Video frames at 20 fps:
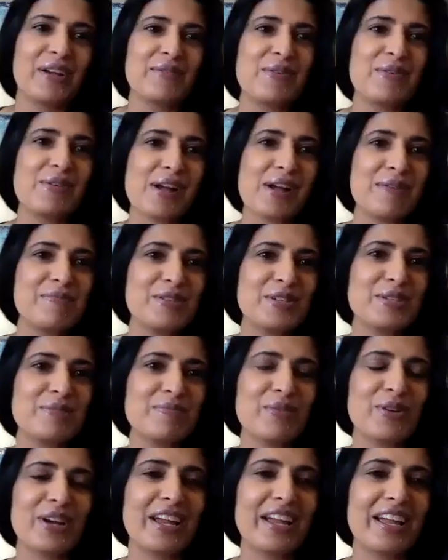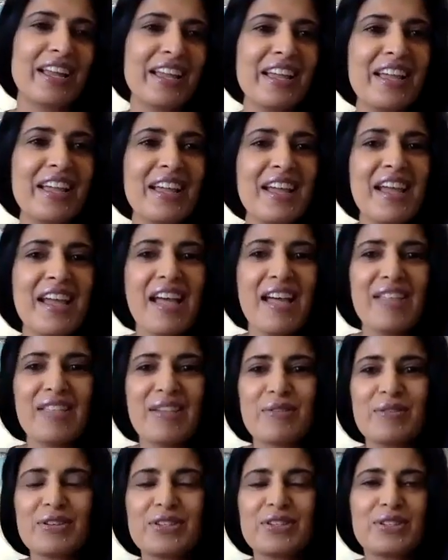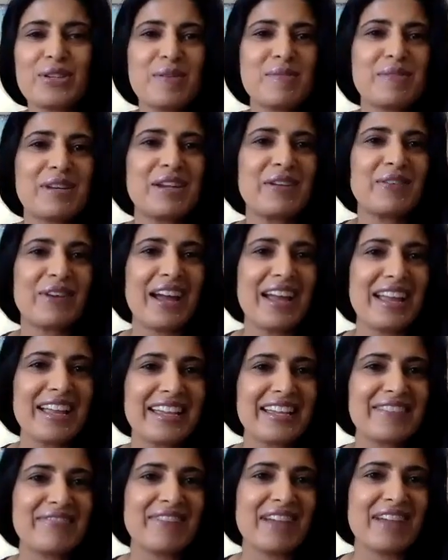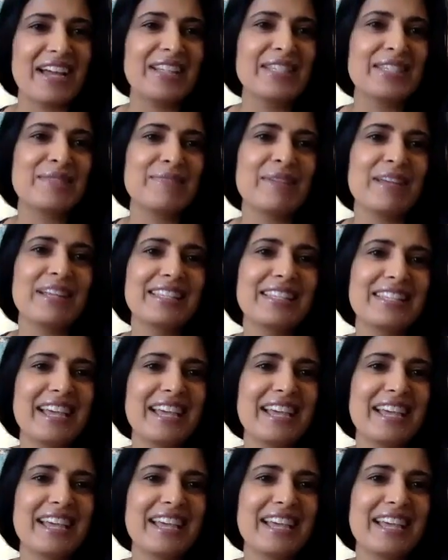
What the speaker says: woke up this morning and there were so many rank advancements.